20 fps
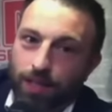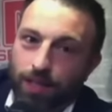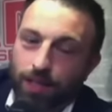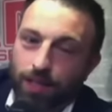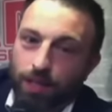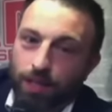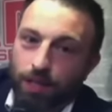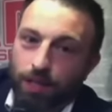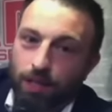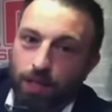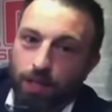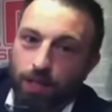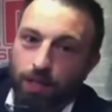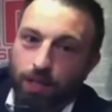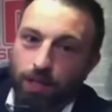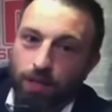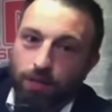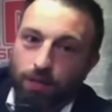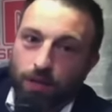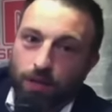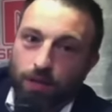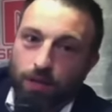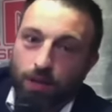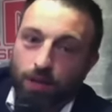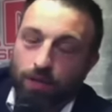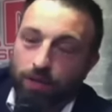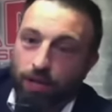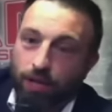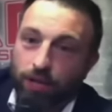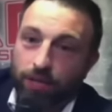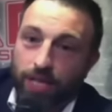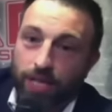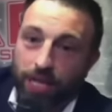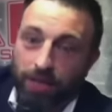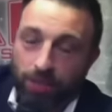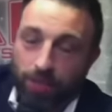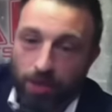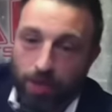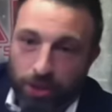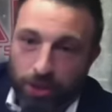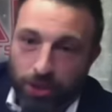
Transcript: Go ahead, Chuck. Oh, very, no. thank you very